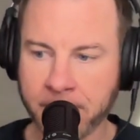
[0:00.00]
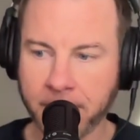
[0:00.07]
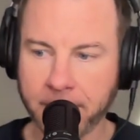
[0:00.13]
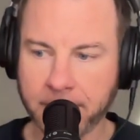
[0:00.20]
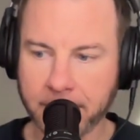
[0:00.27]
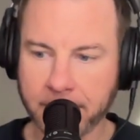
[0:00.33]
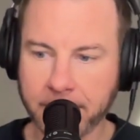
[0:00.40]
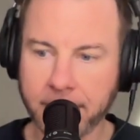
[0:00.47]

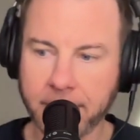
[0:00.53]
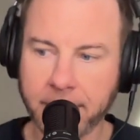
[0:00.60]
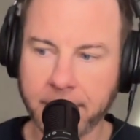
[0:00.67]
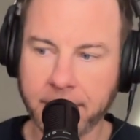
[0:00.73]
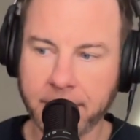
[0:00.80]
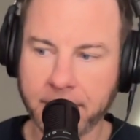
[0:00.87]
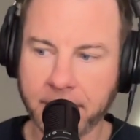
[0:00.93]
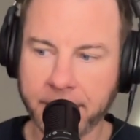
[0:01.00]

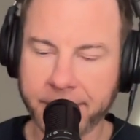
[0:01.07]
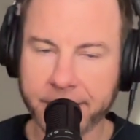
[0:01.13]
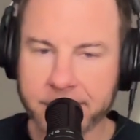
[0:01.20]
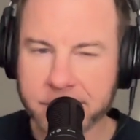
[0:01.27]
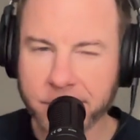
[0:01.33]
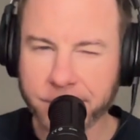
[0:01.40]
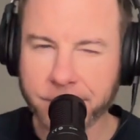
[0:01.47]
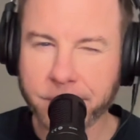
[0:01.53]
I think
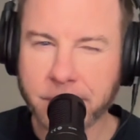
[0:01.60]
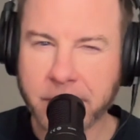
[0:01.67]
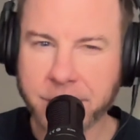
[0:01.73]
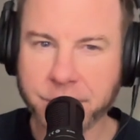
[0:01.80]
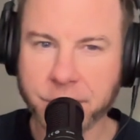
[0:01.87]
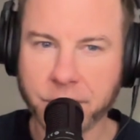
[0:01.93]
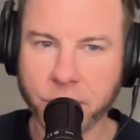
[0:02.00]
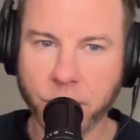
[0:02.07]
it's a
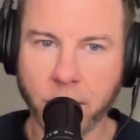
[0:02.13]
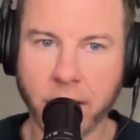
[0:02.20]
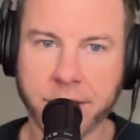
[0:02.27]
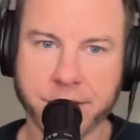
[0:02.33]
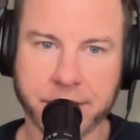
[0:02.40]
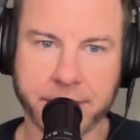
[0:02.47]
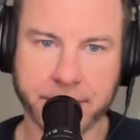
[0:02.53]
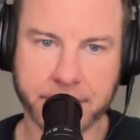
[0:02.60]
richer
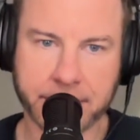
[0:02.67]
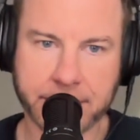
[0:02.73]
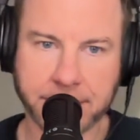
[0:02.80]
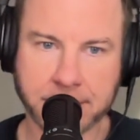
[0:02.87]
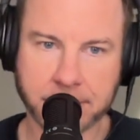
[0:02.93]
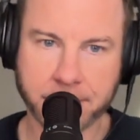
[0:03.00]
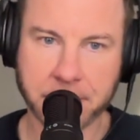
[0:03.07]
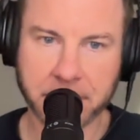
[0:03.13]
watching
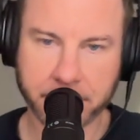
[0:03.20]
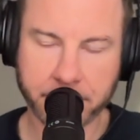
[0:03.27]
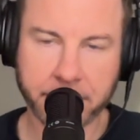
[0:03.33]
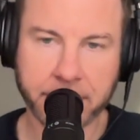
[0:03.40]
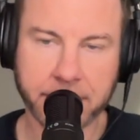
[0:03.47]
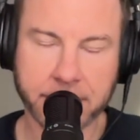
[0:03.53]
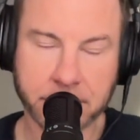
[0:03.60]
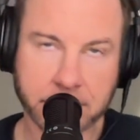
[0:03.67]

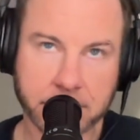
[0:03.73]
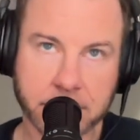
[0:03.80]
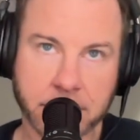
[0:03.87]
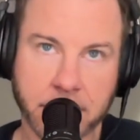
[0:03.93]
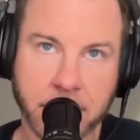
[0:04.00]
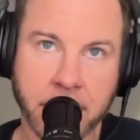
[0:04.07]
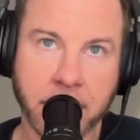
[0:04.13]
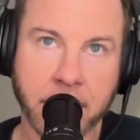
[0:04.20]
experience.
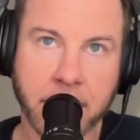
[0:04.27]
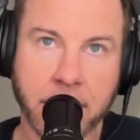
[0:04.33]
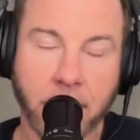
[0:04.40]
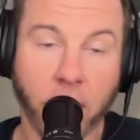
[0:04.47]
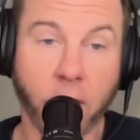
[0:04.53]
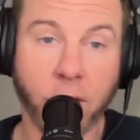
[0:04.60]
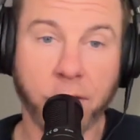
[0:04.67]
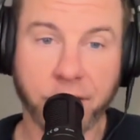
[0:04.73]

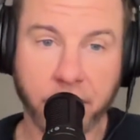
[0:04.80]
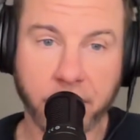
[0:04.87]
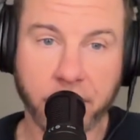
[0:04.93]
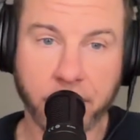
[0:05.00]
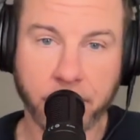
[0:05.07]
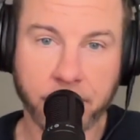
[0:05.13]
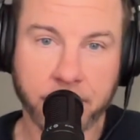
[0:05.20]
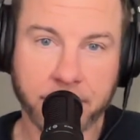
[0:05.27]

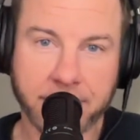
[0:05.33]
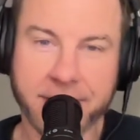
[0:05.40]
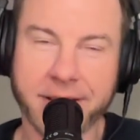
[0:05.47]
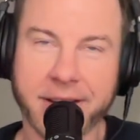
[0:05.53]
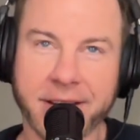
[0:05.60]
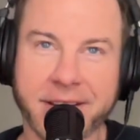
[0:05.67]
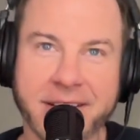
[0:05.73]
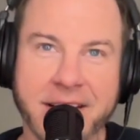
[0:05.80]
Although
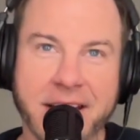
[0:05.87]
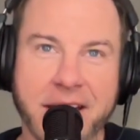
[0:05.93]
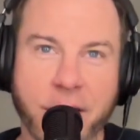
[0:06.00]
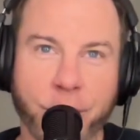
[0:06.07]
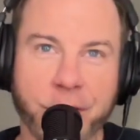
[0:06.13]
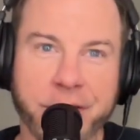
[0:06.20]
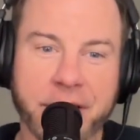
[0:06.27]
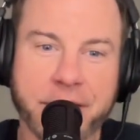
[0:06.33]

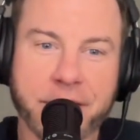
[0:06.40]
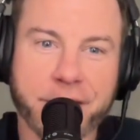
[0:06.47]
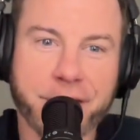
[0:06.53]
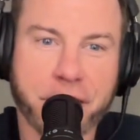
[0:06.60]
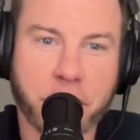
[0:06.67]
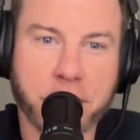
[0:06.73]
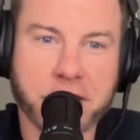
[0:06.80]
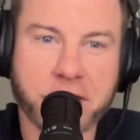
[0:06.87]
within the
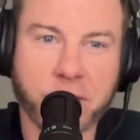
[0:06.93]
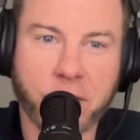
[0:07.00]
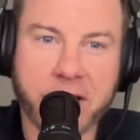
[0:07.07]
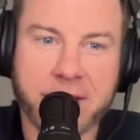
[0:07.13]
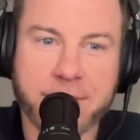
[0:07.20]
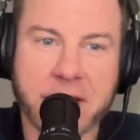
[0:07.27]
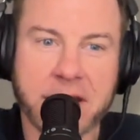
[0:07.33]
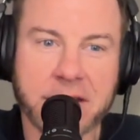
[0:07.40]
first
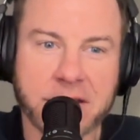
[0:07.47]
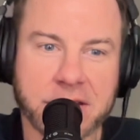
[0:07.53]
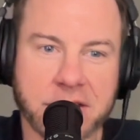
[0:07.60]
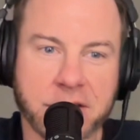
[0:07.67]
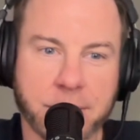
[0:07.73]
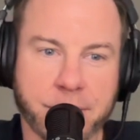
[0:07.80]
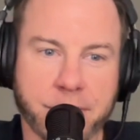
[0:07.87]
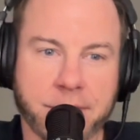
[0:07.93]
20 minutes,
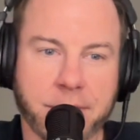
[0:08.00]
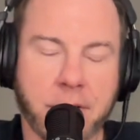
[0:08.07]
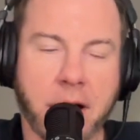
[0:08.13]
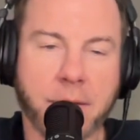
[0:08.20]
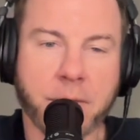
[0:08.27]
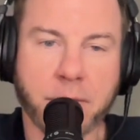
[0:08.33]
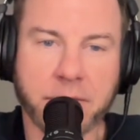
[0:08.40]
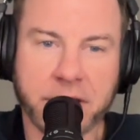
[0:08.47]
you're
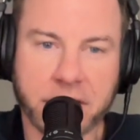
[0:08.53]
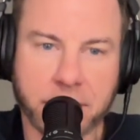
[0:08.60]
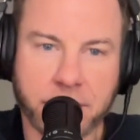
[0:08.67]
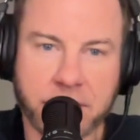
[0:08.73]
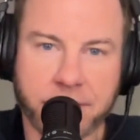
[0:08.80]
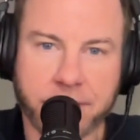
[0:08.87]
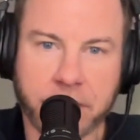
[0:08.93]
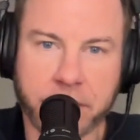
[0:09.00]
probably going to
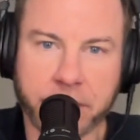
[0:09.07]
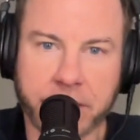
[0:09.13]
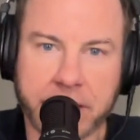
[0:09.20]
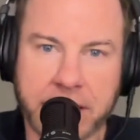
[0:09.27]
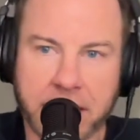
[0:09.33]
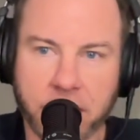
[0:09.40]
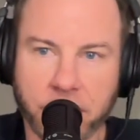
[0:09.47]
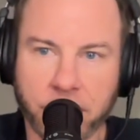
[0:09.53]
be
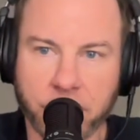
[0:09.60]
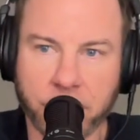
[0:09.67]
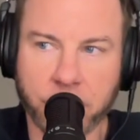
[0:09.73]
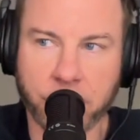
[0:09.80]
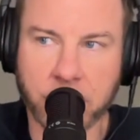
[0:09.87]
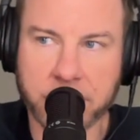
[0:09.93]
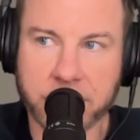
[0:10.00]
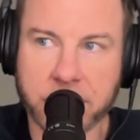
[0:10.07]
figuring out
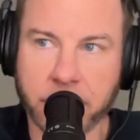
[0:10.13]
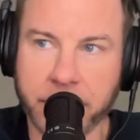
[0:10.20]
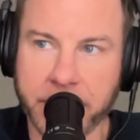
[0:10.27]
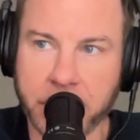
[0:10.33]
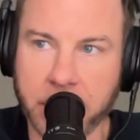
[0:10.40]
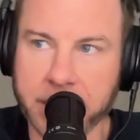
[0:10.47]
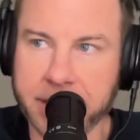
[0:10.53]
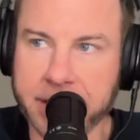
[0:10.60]
what's
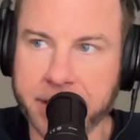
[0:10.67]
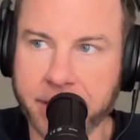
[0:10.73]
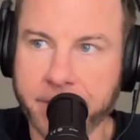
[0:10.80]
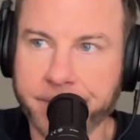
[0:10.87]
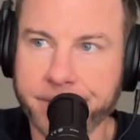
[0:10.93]
going on here.